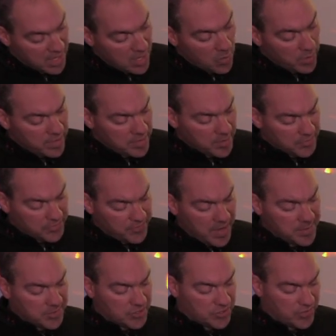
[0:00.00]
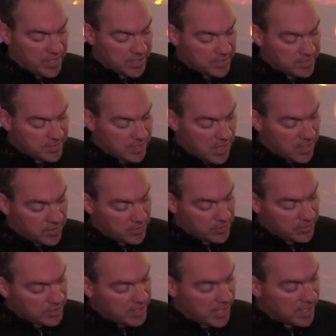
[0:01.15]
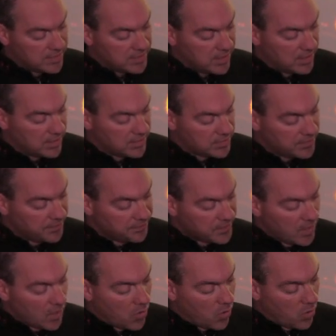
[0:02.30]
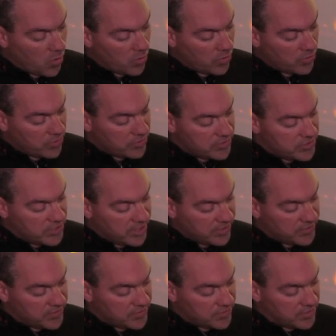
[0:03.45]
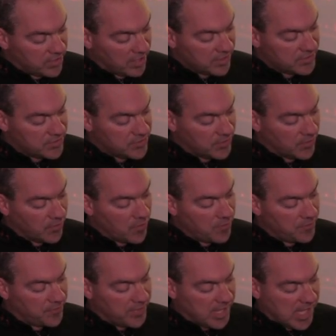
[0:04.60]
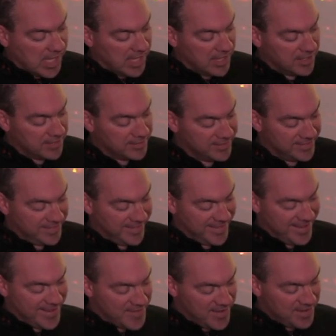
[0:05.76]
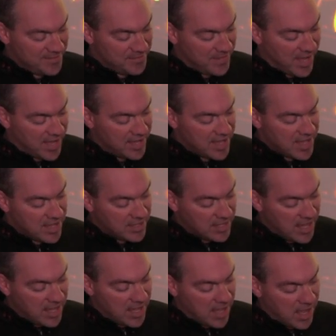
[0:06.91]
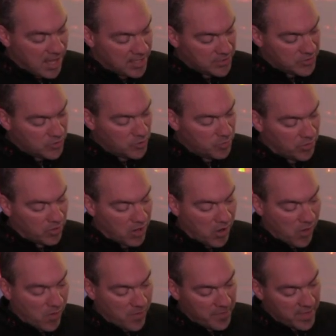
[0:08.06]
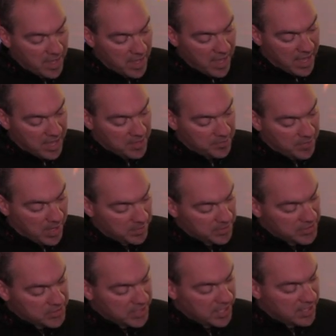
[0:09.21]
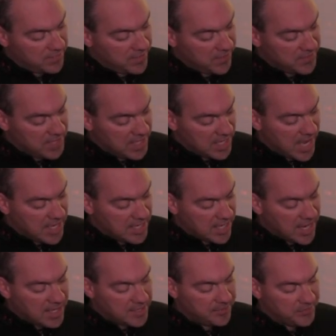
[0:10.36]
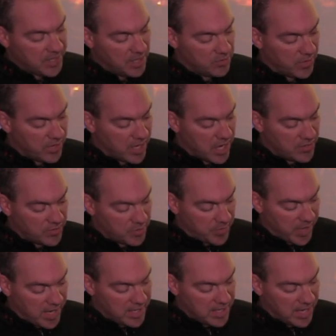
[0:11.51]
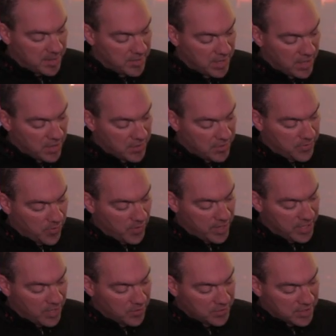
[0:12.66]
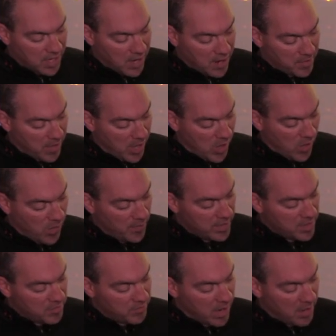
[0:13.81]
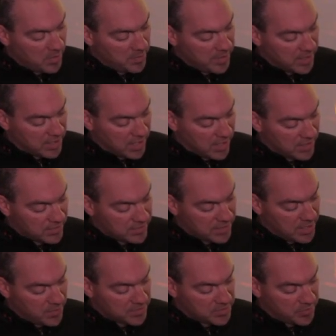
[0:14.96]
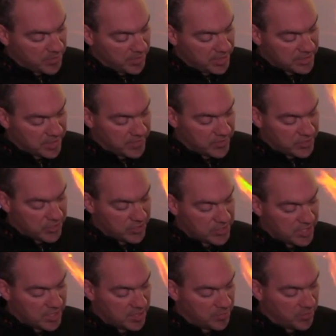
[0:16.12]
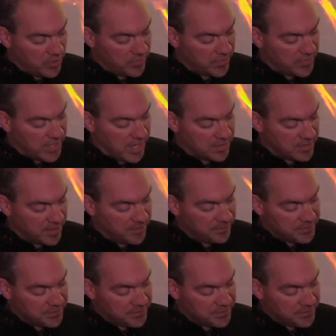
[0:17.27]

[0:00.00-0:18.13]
One of the most famous treatises on early dance is Orchestrostrophy, written by Johann Tuberow and published in 1588. He wrote it under the pen name Thoinot Arbo, probably because he was a priest and the church didn't approve of dancing.